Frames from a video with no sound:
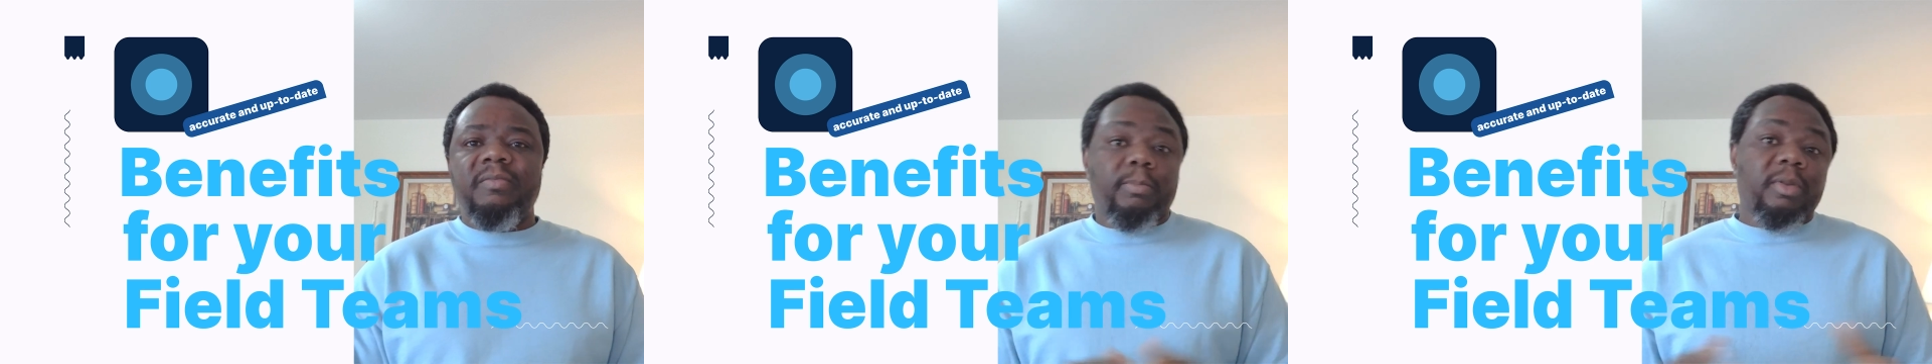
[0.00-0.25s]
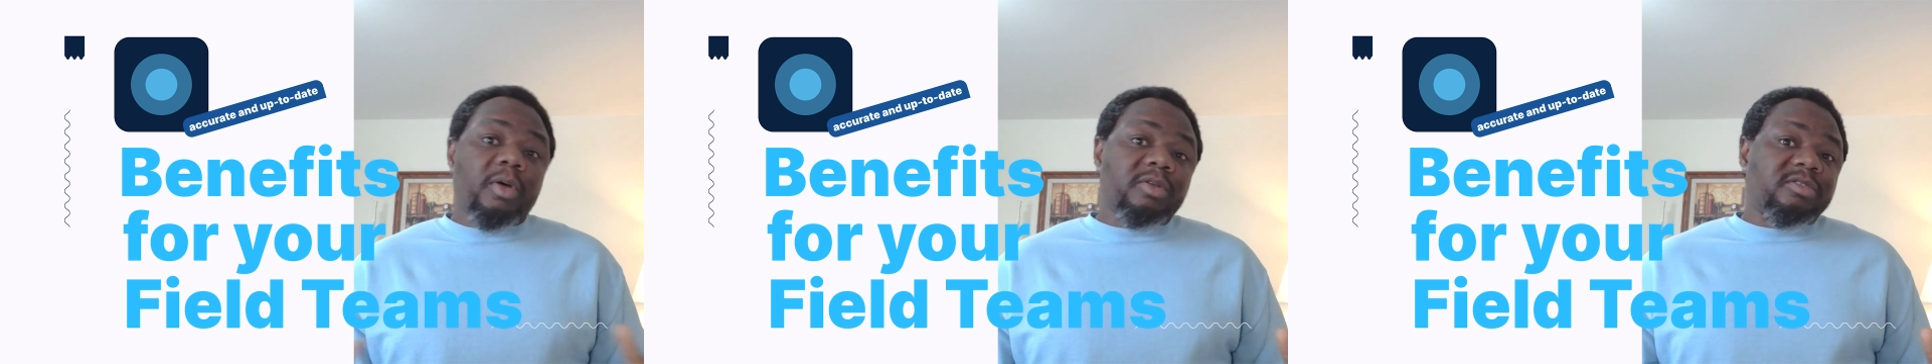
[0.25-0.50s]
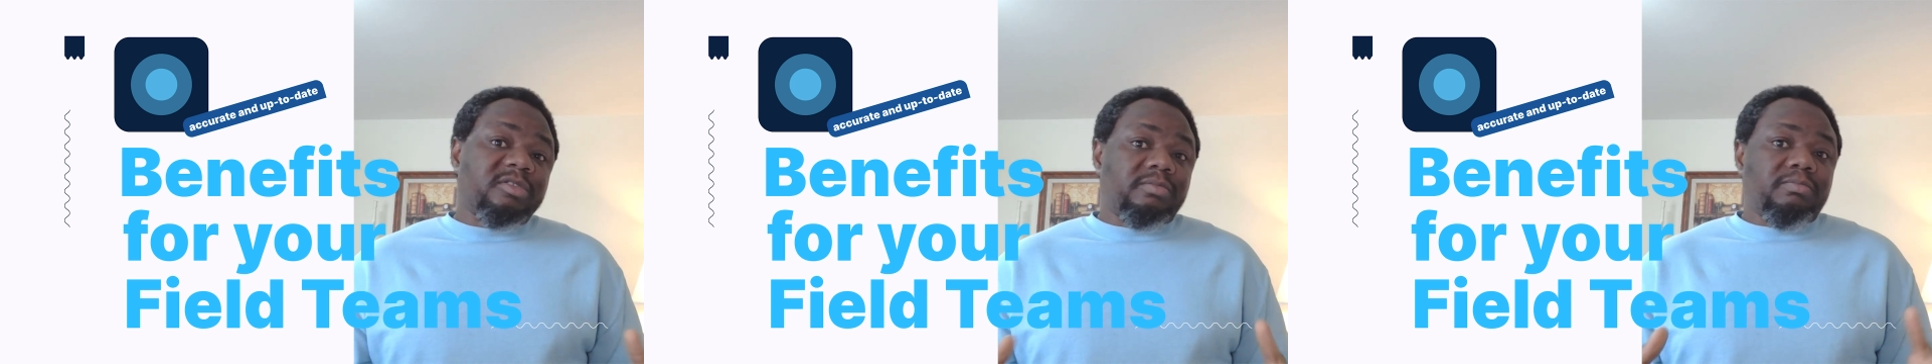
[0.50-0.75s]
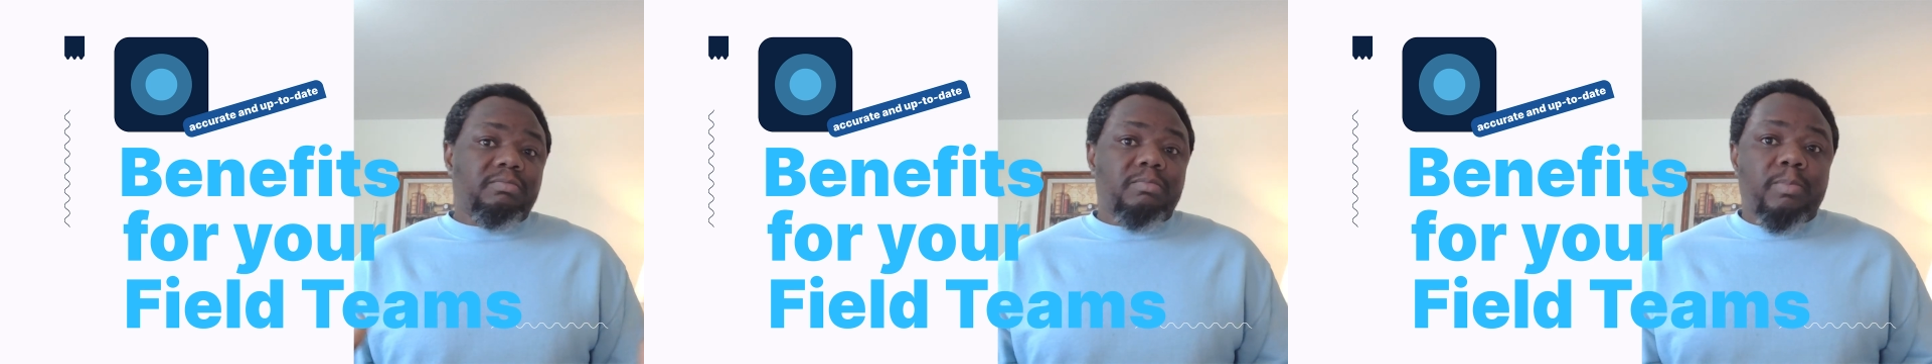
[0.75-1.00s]
Plus,
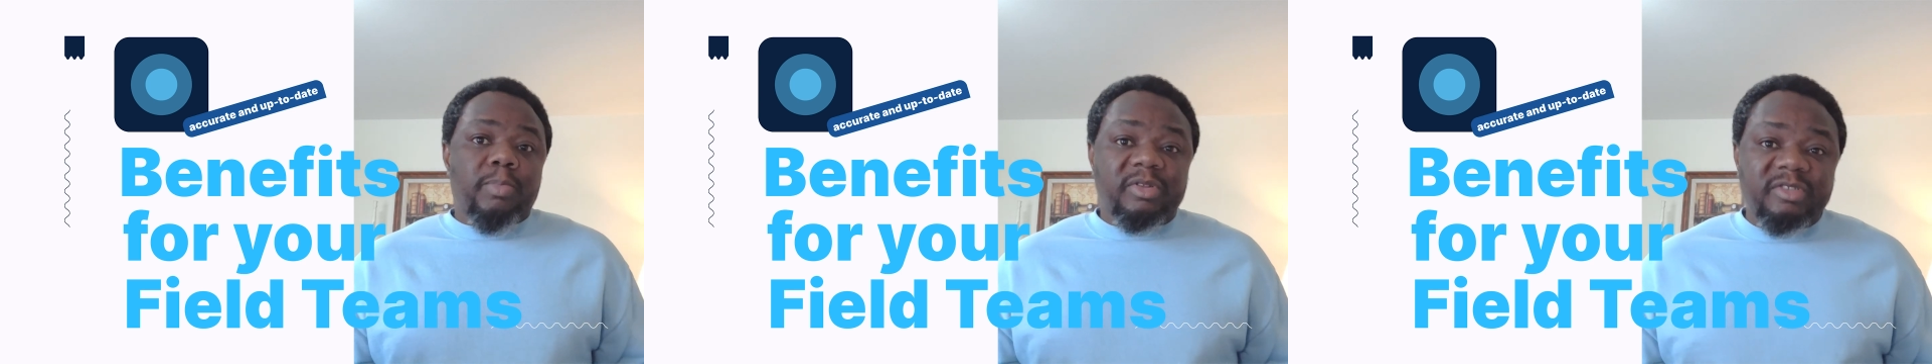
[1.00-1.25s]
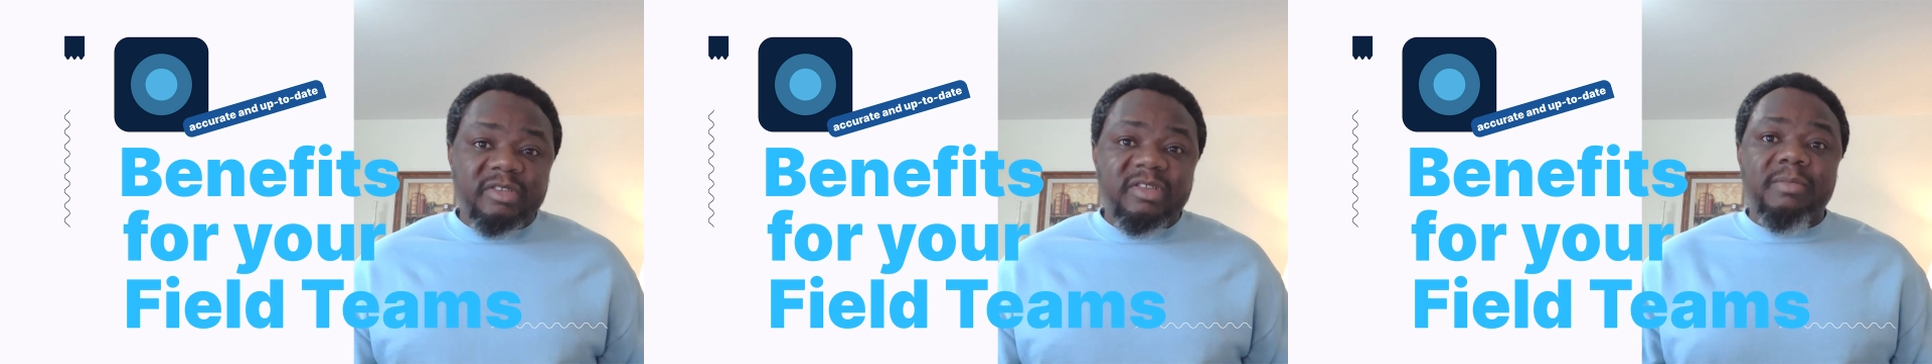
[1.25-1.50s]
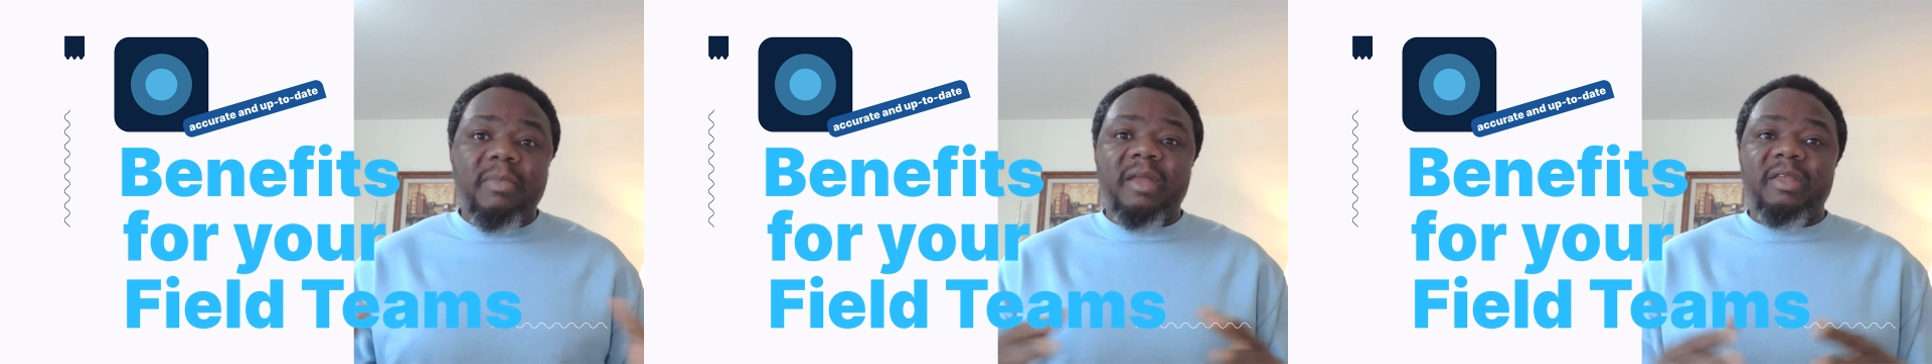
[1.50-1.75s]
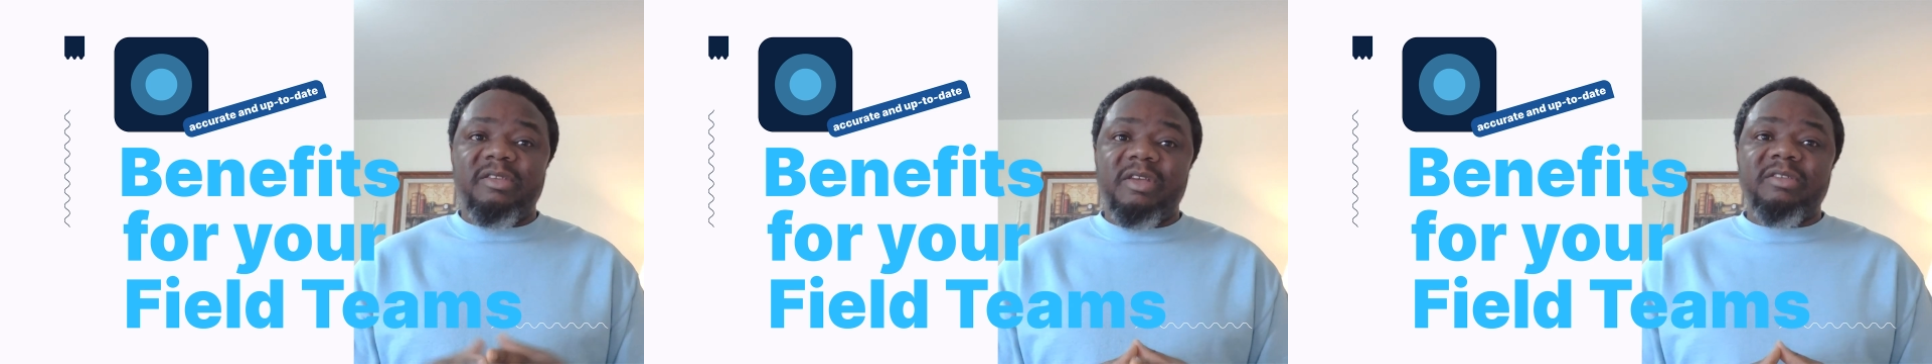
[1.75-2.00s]
purchasing
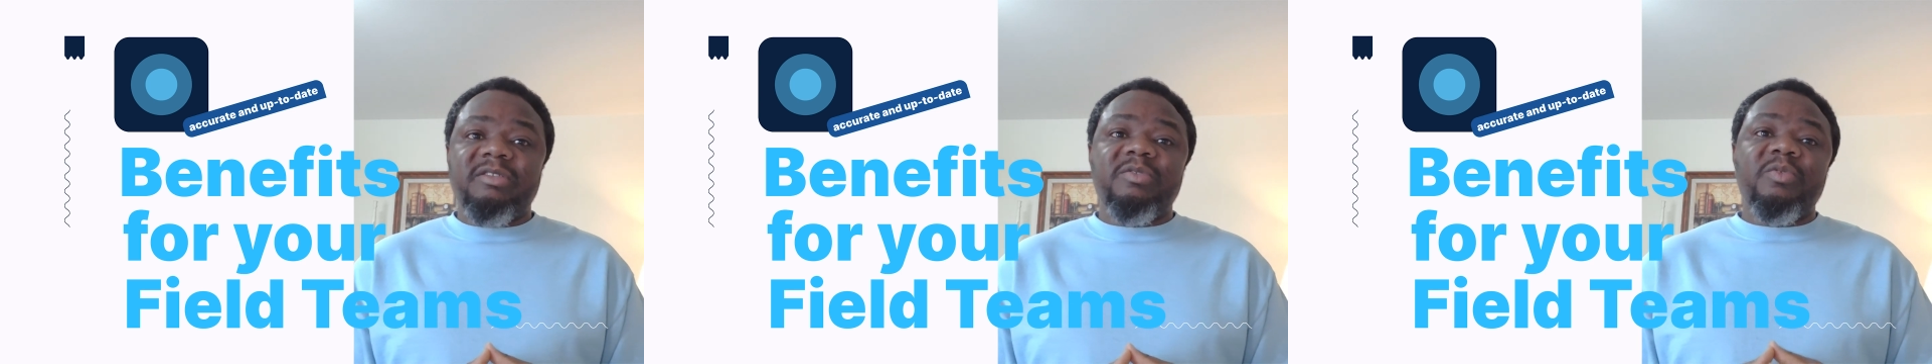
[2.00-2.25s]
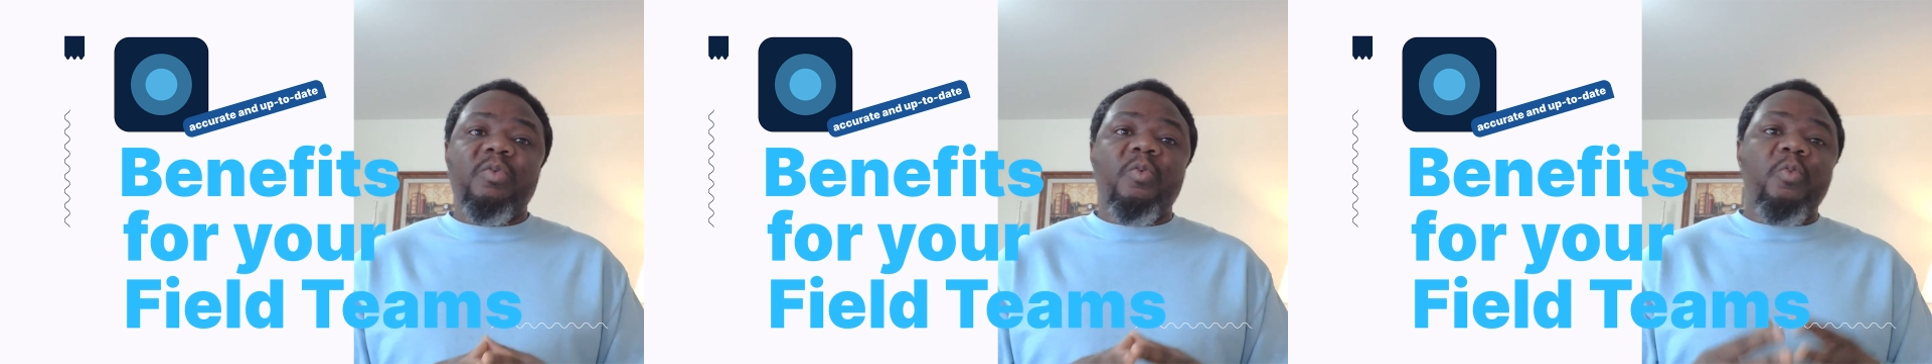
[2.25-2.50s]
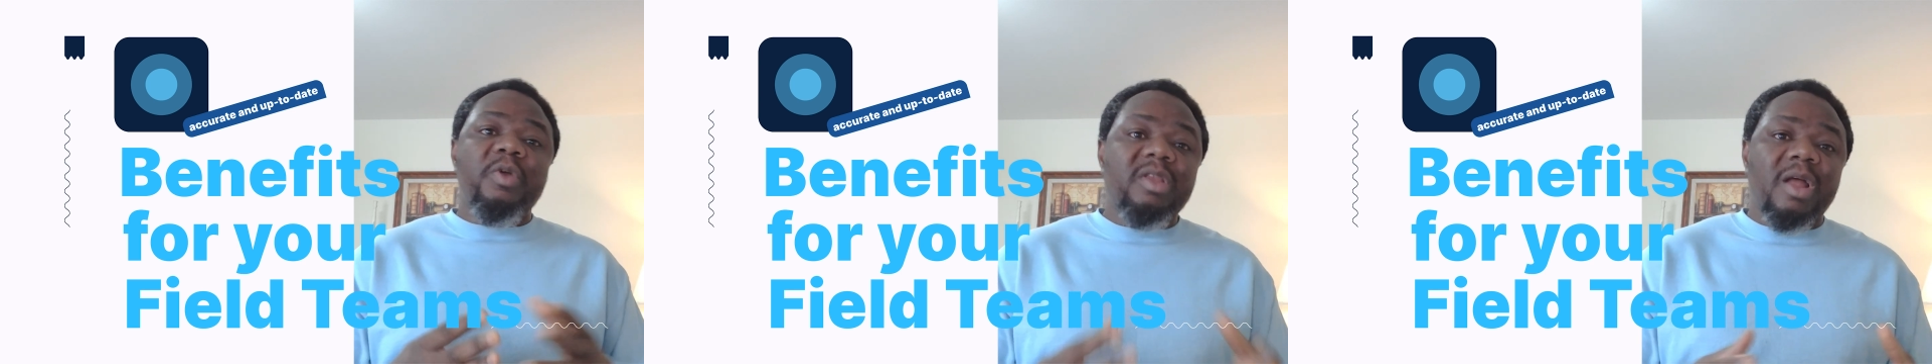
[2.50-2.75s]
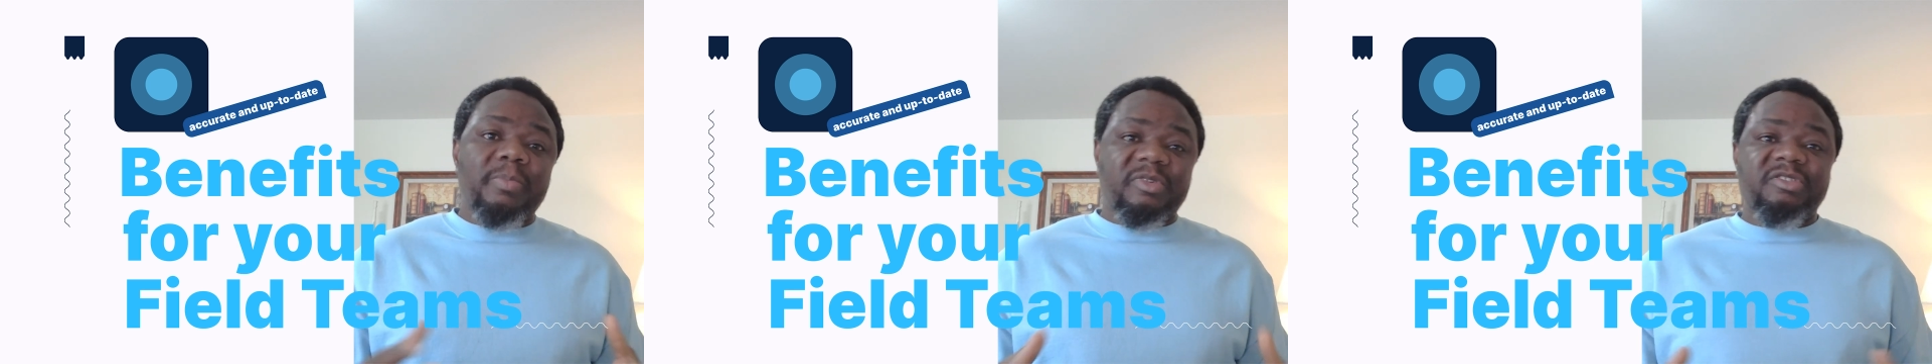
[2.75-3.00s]
managers
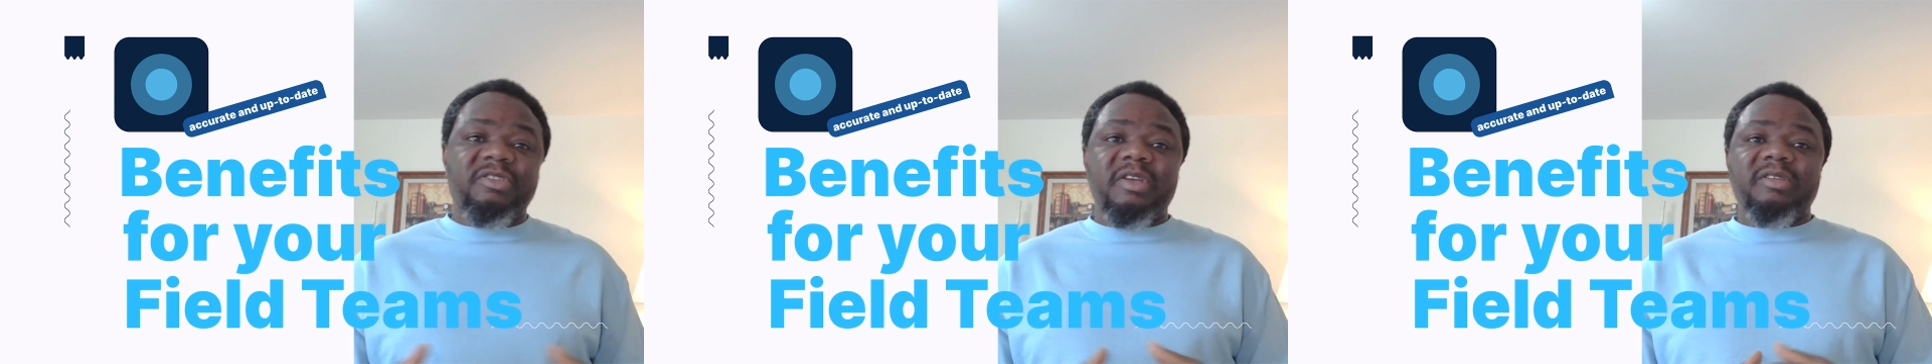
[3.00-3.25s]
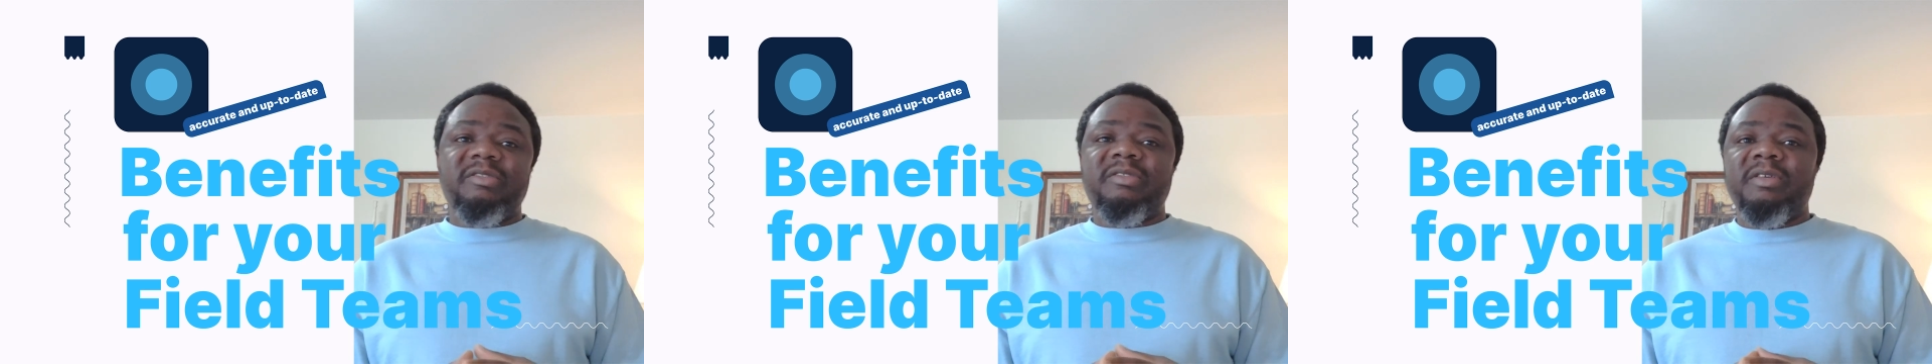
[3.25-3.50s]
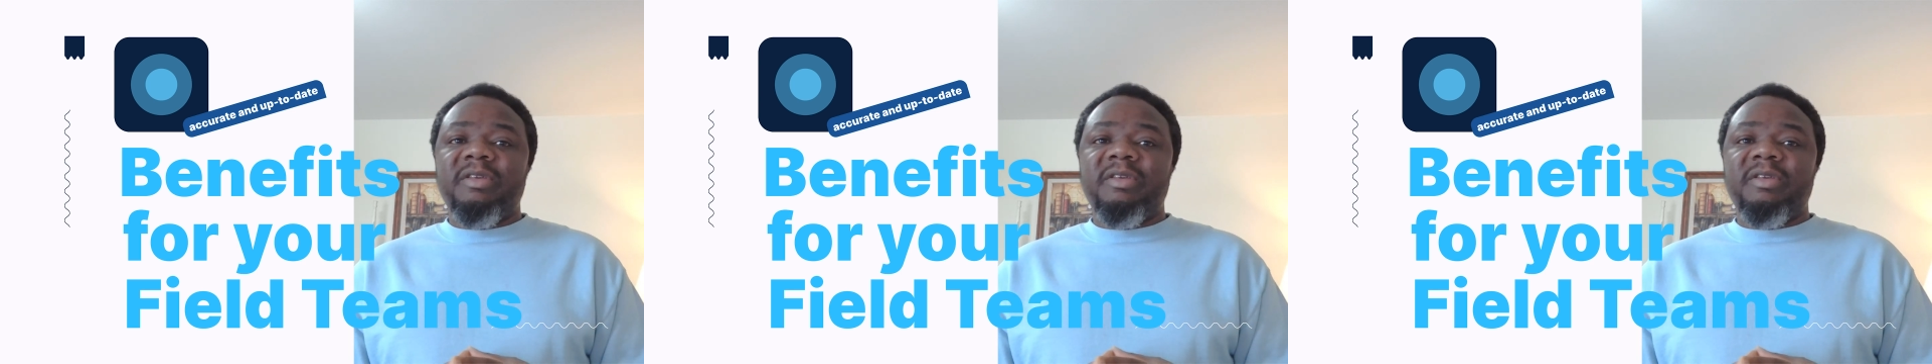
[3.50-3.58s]
will appreciate